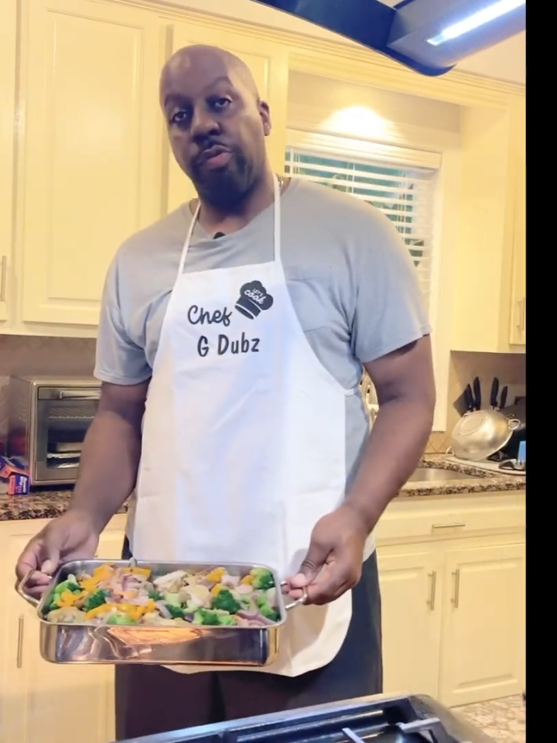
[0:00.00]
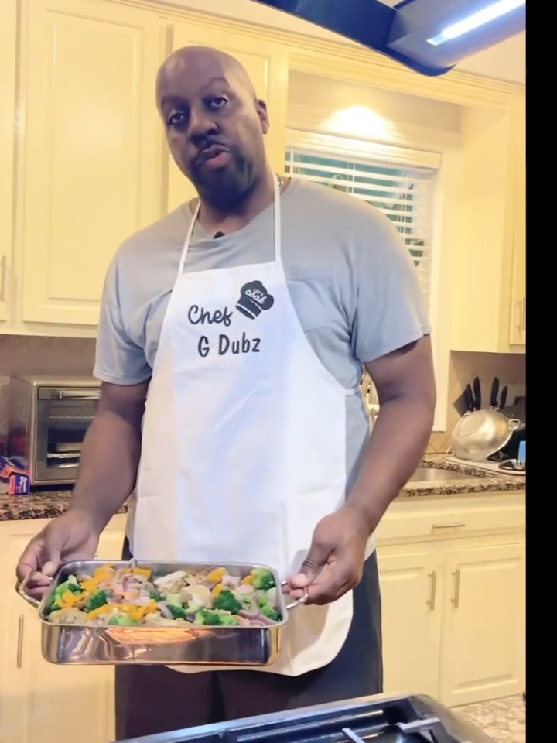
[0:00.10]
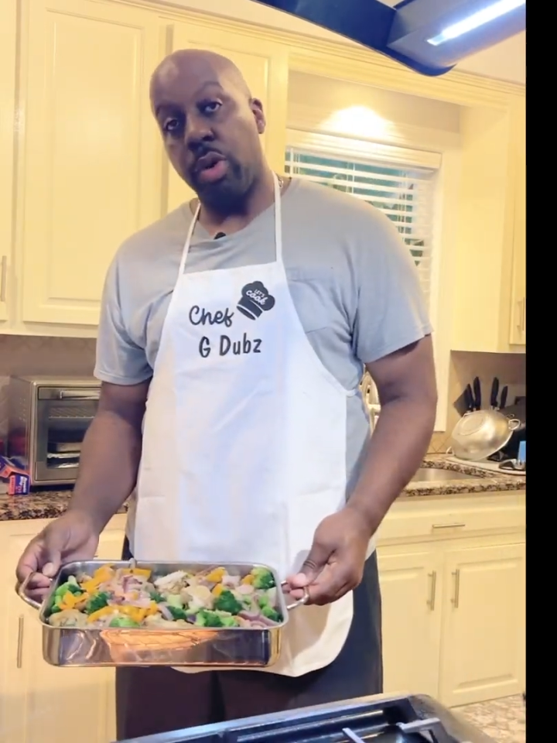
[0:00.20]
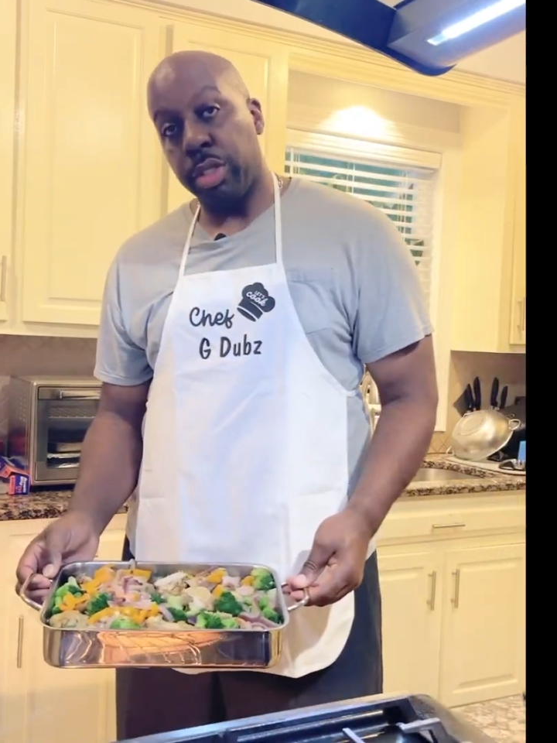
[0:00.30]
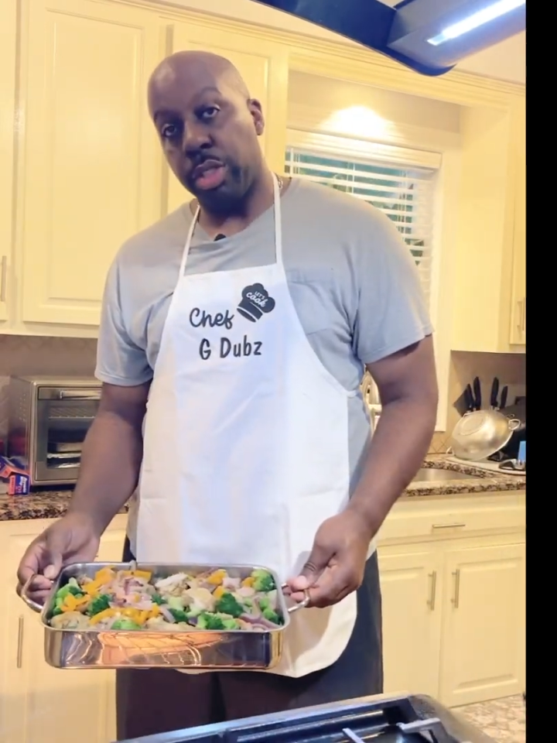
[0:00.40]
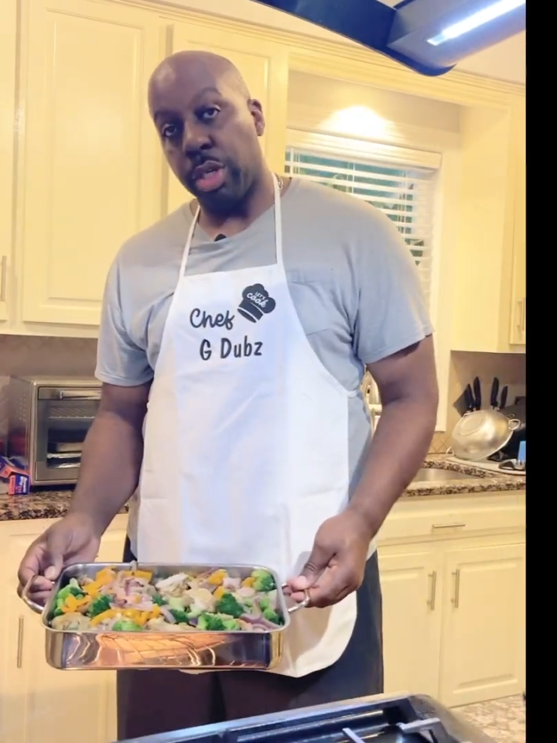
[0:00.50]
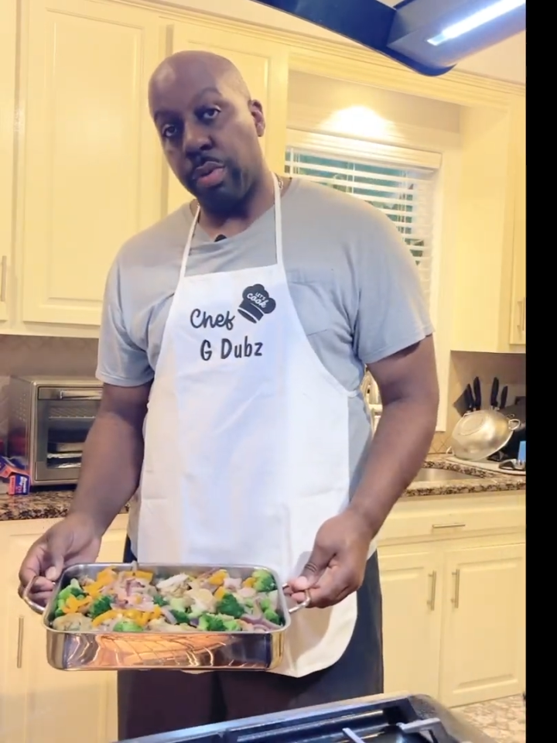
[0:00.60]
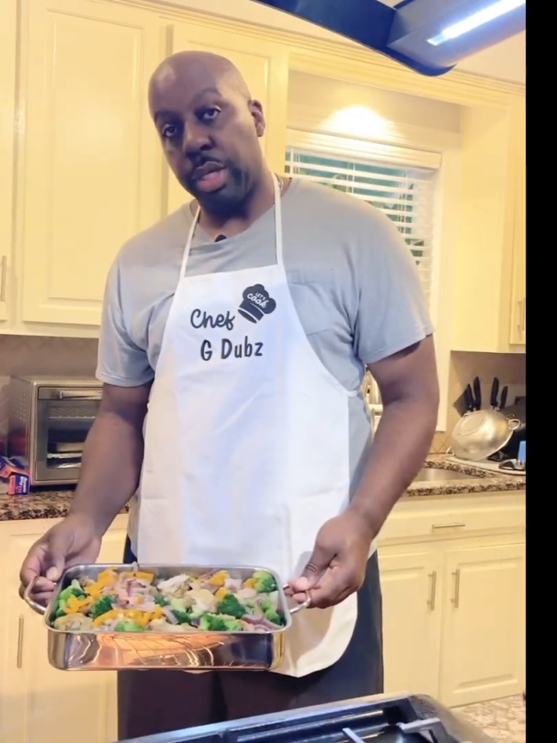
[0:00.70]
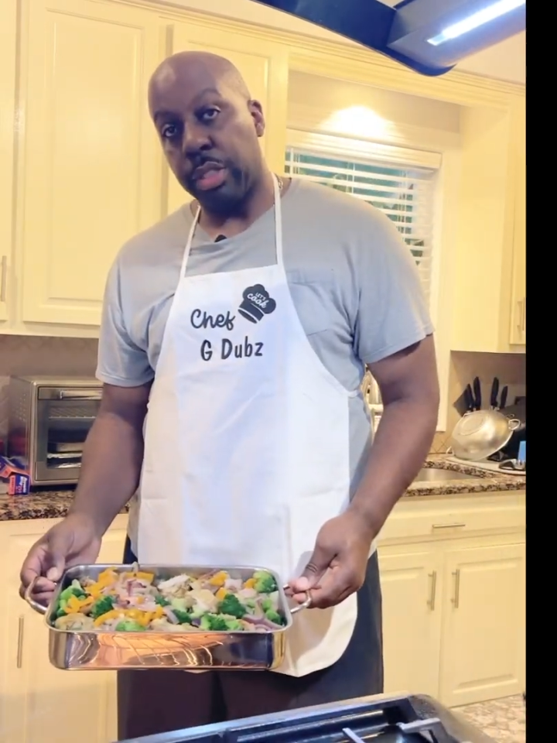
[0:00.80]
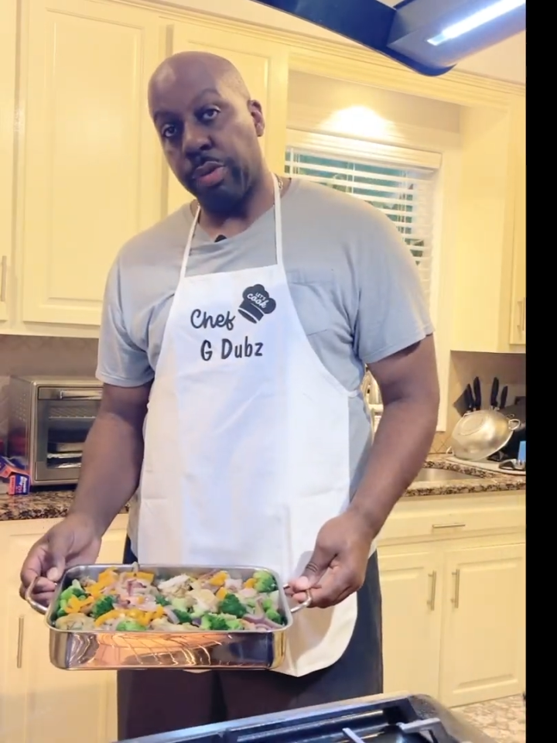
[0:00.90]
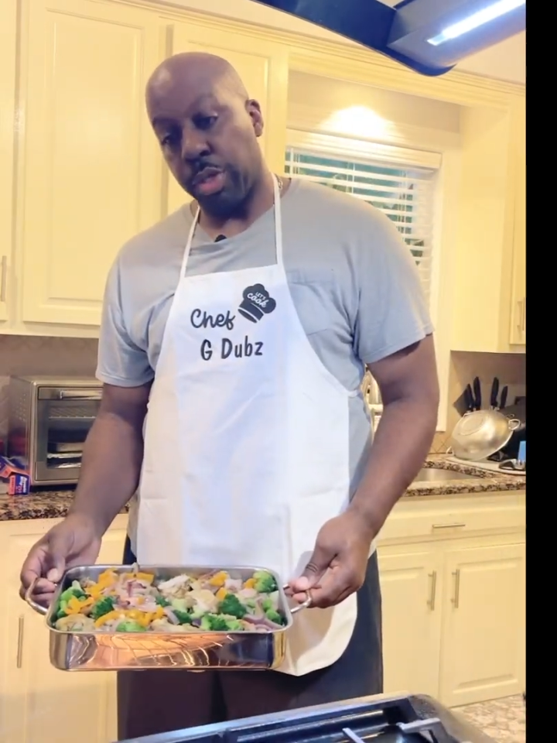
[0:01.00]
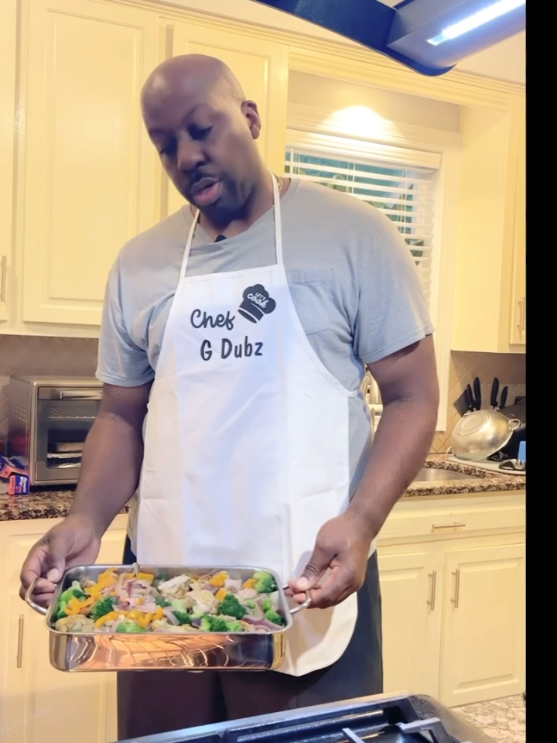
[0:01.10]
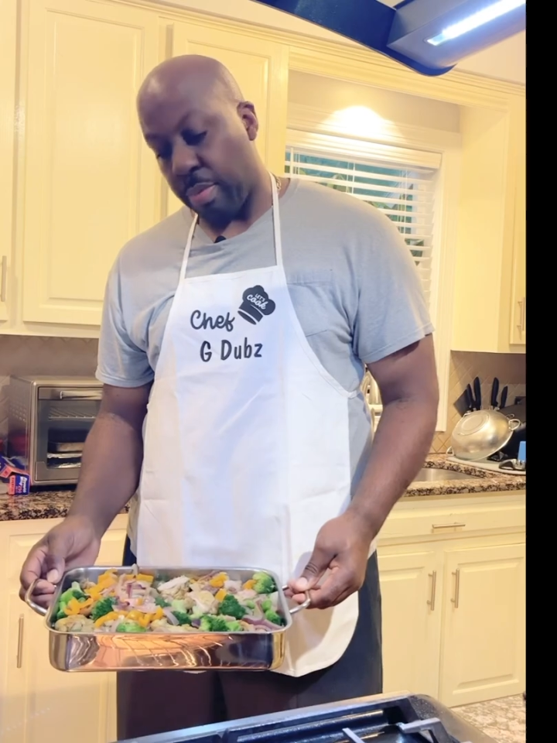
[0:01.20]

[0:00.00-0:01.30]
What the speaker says: 400 degrees for 30